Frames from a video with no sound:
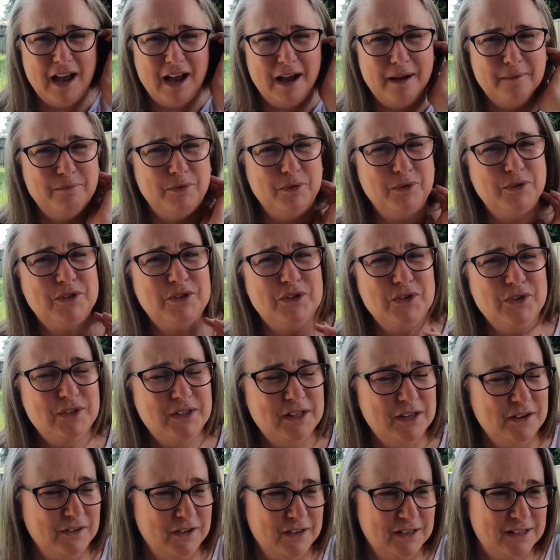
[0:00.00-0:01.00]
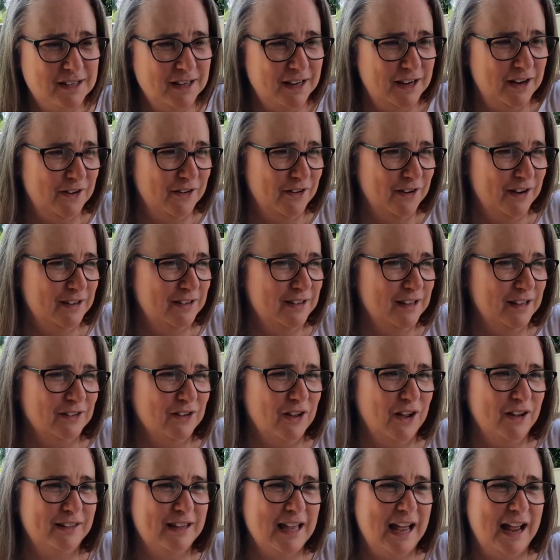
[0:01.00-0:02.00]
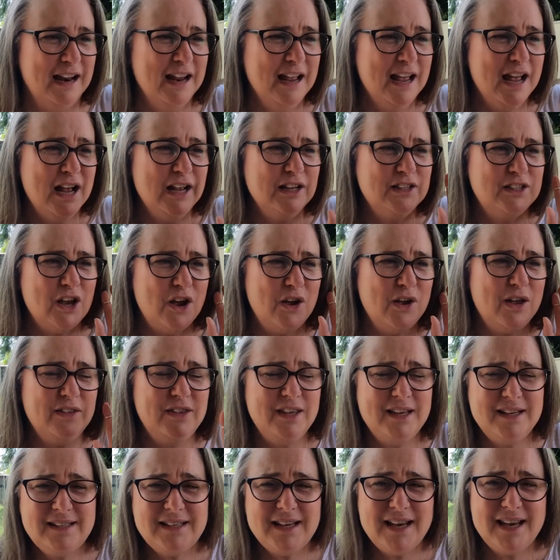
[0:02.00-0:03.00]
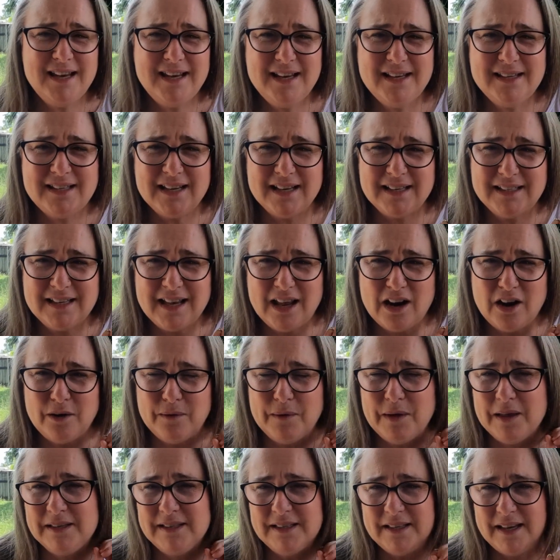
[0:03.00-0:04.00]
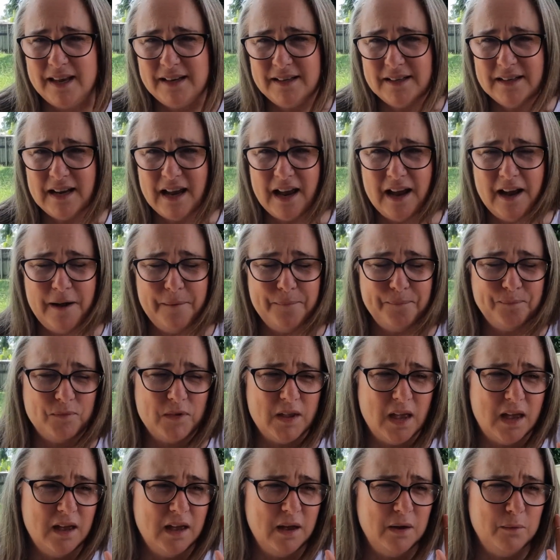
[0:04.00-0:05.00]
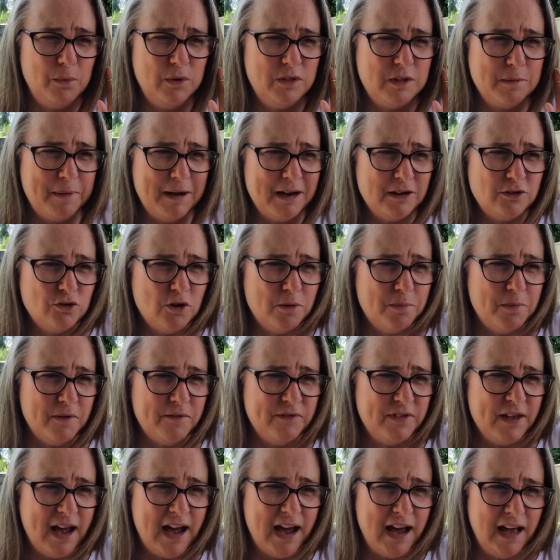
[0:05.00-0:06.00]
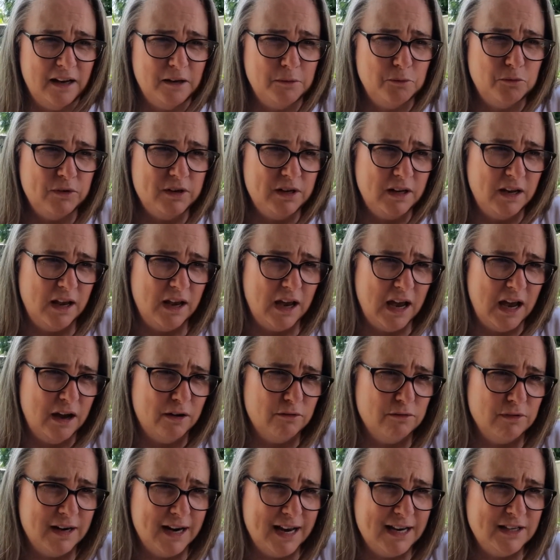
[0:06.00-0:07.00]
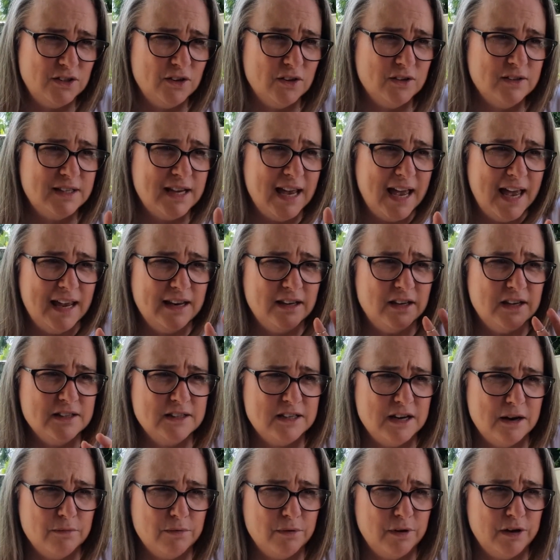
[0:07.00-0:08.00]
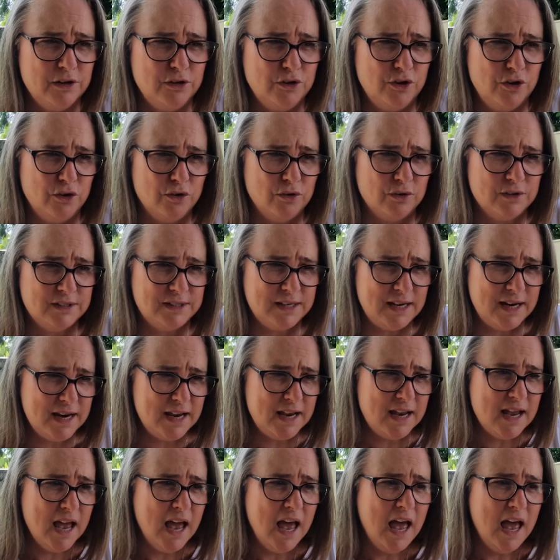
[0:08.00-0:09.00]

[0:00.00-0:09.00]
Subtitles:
books too seriously or anything like that. So this is set with the backdrop of the Harlem Renaissance and contemporary New York City.